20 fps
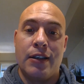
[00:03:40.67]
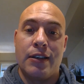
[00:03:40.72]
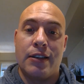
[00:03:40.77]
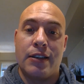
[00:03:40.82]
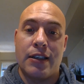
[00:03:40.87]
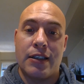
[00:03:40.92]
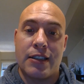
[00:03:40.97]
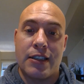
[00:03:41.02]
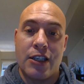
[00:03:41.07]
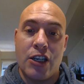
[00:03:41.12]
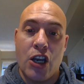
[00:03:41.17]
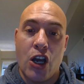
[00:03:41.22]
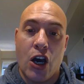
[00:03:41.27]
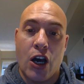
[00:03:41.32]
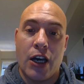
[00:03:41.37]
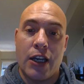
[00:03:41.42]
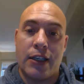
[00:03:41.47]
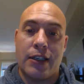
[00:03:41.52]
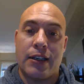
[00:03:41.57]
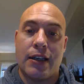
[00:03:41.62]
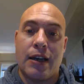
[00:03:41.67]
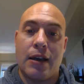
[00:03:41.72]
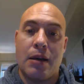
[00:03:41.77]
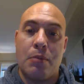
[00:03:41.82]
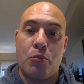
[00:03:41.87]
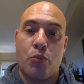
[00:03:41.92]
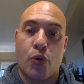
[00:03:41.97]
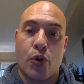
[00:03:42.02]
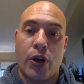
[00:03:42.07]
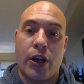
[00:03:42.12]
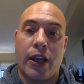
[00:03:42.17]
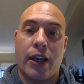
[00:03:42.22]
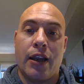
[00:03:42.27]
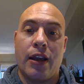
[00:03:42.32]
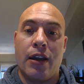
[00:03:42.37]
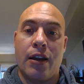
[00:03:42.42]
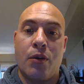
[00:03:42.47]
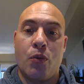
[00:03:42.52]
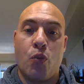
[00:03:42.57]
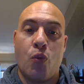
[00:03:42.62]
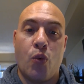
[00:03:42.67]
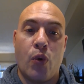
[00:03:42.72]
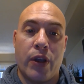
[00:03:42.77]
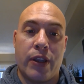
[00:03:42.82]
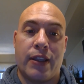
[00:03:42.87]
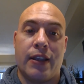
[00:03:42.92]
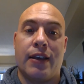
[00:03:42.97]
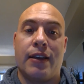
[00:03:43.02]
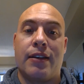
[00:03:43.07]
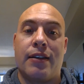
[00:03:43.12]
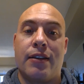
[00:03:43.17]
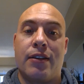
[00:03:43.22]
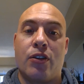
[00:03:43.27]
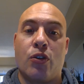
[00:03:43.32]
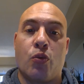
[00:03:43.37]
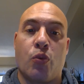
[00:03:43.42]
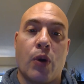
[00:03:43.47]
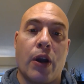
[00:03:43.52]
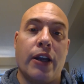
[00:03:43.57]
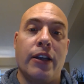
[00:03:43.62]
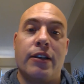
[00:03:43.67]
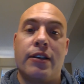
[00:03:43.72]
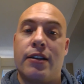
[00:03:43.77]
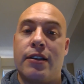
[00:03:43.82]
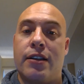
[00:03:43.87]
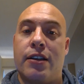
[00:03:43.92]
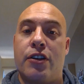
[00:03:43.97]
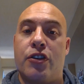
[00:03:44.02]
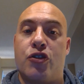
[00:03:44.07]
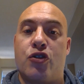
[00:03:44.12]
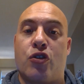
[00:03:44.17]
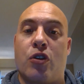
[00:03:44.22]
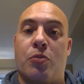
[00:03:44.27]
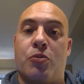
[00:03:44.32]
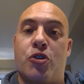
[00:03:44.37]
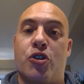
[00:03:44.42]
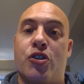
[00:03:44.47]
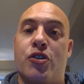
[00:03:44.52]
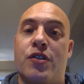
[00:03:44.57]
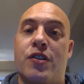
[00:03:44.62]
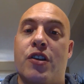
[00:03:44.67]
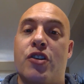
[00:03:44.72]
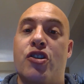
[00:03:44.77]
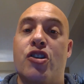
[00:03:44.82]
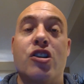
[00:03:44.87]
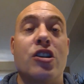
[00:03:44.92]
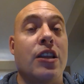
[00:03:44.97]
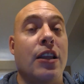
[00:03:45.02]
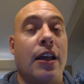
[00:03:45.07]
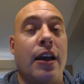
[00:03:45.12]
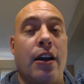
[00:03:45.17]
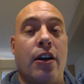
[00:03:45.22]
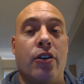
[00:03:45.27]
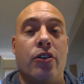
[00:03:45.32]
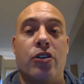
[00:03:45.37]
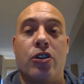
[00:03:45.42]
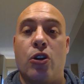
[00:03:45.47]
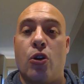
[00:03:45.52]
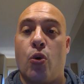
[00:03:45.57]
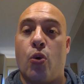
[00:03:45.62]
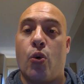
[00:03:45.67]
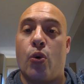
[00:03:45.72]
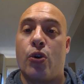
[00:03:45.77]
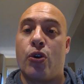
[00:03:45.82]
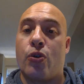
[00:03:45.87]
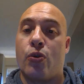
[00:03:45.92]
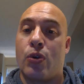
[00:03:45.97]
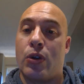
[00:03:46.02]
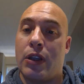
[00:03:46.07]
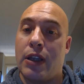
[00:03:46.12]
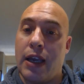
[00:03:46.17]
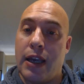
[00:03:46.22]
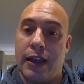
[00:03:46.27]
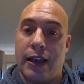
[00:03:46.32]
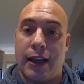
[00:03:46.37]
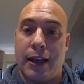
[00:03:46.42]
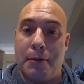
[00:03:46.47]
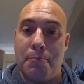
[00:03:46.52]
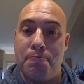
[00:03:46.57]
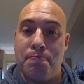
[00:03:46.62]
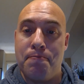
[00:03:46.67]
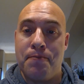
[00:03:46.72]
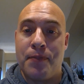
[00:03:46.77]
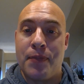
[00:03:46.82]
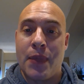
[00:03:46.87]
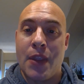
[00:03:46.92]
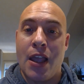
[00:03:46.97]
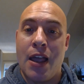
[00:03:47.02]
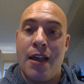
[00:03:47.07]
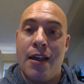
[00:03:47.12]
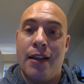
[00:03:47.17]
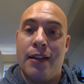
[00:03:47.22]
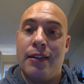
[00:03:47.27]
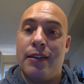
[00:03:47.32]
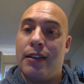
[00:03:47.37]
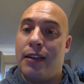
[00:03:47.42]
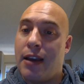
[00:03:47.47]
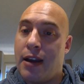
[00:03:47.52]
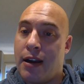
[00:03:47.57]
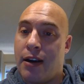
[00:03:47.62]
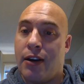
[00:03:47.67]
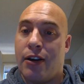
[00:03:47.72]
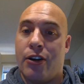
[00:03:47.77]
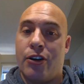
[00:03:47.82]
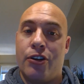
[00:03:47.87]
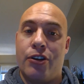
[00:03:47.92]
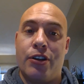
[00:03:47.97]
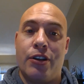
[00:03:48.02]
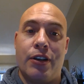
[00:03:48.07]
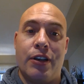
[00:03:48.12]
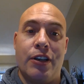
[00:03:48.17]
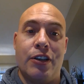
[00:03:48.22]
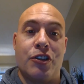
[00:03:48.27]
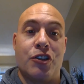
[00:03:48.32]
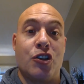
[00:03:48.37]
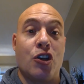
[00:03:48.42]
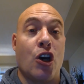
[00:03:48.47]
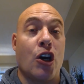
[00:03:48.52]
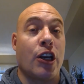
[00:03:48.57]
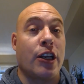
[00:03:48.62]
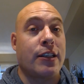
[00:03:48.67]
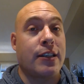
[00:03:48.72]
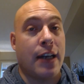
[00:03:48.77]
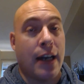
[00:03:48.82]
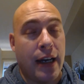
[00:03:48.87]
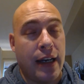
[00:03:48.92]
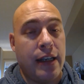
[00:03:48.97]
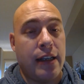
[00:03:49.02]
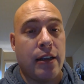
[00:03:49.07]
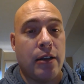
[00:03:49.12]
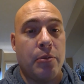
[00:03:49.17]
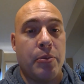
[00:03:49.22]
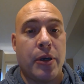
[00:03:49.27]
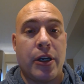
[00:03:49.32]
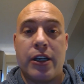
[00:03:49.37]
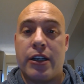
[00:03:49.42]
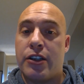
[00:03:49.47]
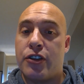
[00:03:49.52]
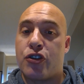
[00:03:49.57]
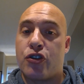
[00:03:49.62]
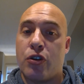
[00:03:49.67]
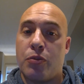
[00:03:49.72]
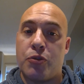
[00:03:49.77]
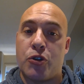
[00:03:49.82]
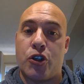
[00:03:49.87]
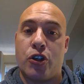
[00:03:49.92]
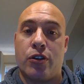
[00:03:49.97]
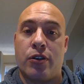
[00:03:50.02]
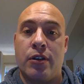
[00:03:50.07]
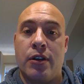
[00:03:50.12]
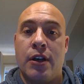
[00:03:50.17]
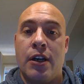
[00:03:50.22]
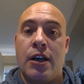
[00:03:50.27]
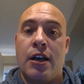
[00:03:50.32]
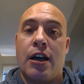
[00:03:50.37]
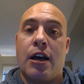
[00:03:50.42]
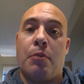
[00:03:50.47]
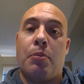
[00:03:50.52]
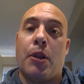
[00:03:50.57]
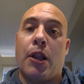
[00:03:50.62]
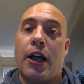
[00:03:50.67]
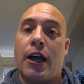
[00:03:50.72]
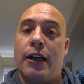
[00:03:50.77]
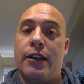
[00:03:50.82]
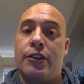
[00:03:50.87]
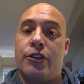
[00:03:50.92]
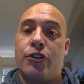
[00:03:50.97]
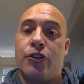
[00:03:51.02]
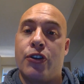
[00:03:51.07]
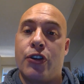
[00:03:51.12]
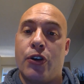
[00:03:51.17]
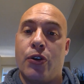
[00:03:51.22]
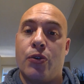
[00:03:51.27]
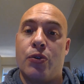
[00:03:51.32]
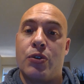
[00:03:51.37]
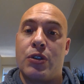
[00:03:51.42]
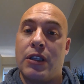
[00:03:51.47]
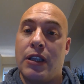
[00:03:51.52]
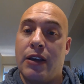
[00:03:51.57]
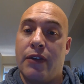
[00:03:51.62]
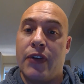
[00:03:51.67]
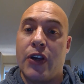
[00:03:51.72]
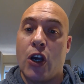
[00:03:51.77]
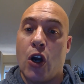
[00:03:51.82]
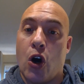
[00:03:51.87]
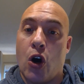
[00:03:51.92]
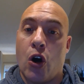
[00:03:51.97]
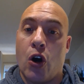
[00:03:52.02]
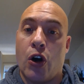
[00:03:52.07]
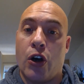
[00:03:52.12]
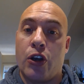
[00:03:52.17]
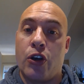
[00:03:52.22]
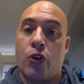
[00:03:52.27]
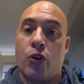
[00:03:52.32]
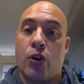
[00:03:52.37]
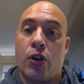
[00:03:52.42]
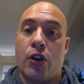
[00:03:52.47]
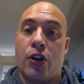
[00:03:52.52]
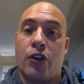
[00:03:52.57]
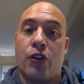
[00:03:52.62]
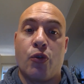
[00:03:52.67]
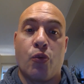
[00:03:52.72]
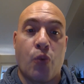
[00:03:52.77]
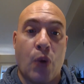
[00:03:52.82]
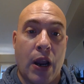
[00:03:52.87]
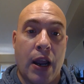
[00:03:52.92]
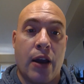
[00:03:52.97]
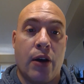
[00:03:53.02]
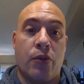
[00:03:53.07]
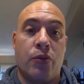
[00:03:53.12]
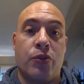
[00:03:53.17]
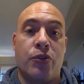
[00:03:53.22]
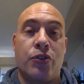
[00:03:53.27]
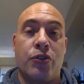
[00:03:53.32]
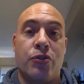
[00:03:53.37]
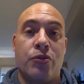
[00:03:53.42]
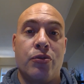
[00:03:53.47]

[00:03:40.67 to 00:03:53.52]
does not bring with it the right to the description such as Laird, Lord, or Lady. Laird is not a title but a description applied to those living on and around